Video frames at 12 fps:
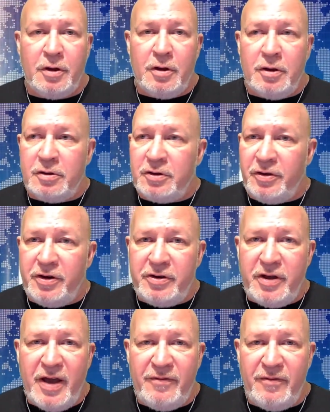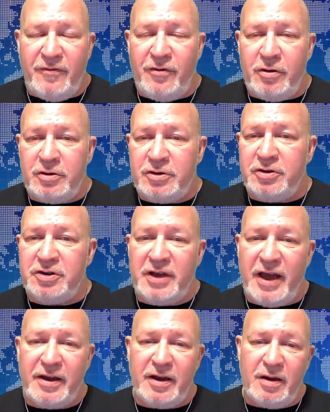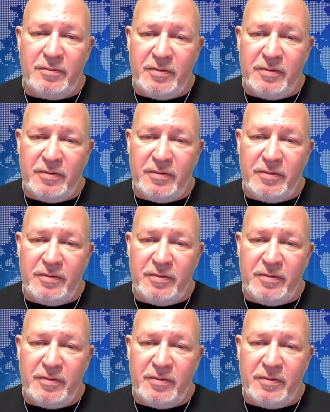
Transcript: So there you have it, folks. You stack up